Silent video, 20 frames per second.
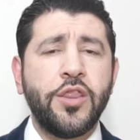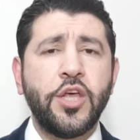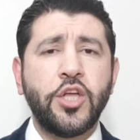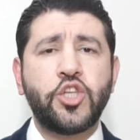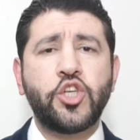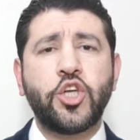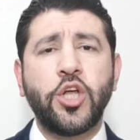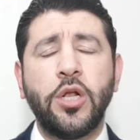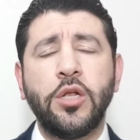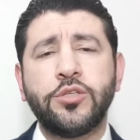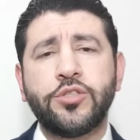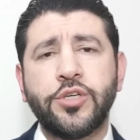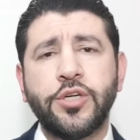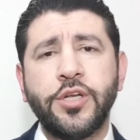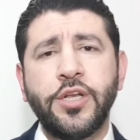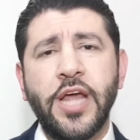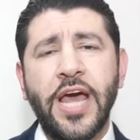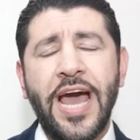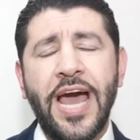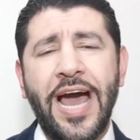the
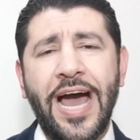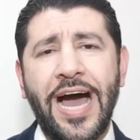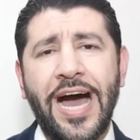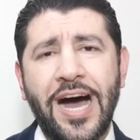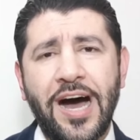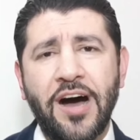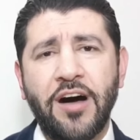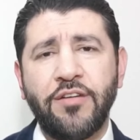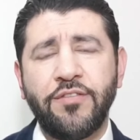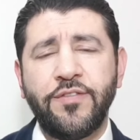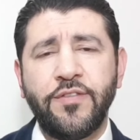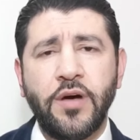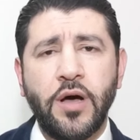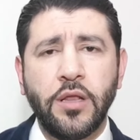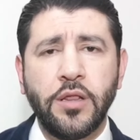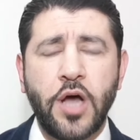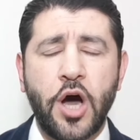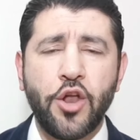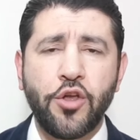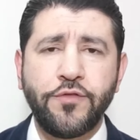children have
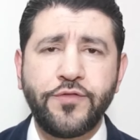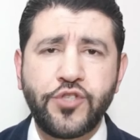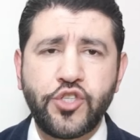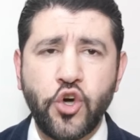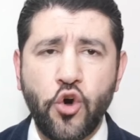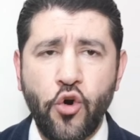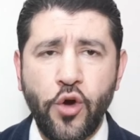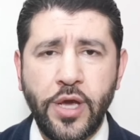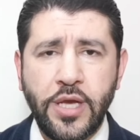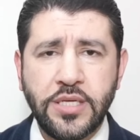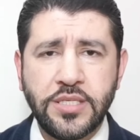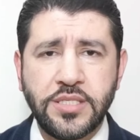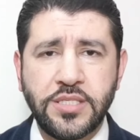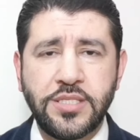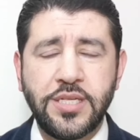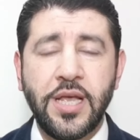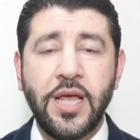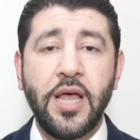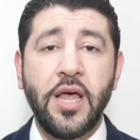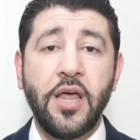a lot of
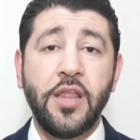toys.